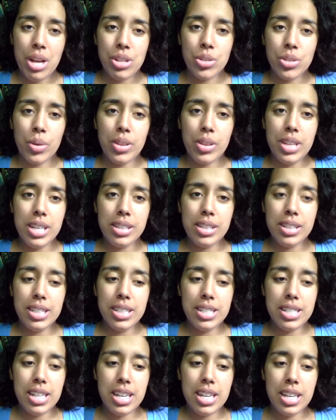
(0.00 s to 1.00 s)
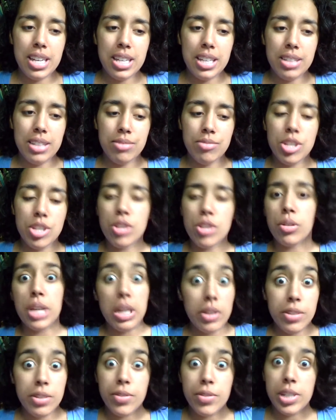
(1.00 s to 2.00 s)
So I think LinkedIn and, you know,
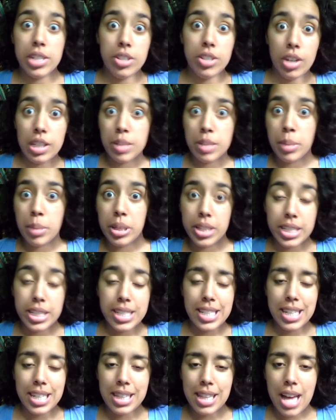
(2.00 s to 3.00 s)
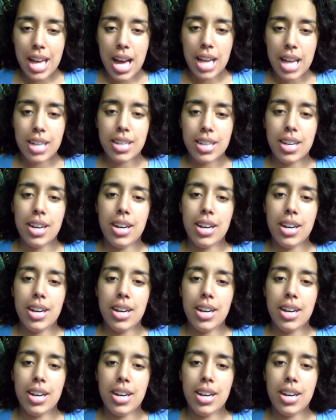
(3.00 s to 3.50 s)
Gary Vee talks about LinkedIn a lot.